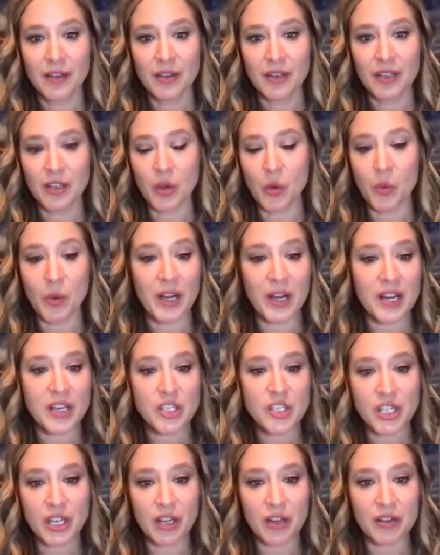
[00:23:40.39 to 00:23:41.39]
you know what i
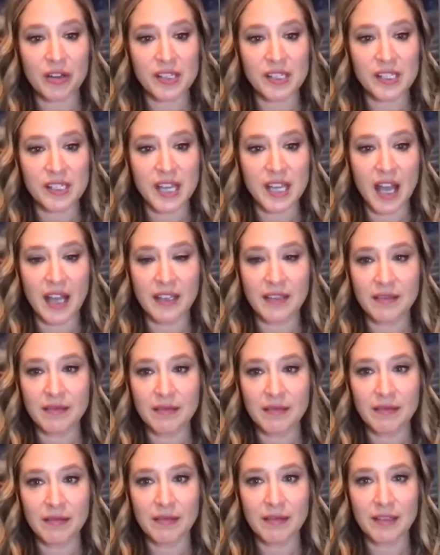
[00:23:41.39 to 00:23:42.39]
share is not
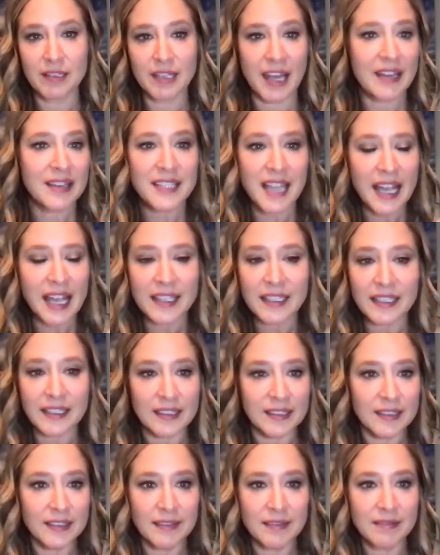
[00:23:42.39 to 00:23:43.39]
not a
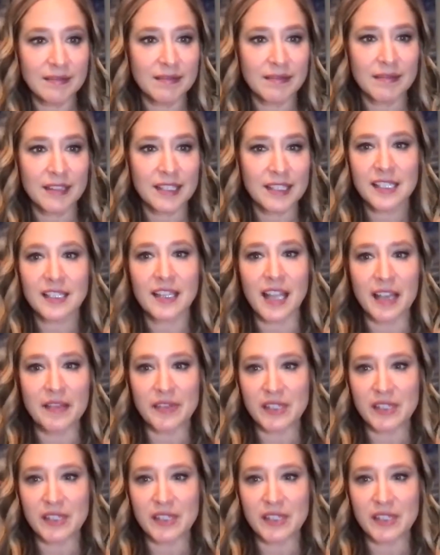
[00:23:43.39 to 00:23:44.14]
diet it's a right.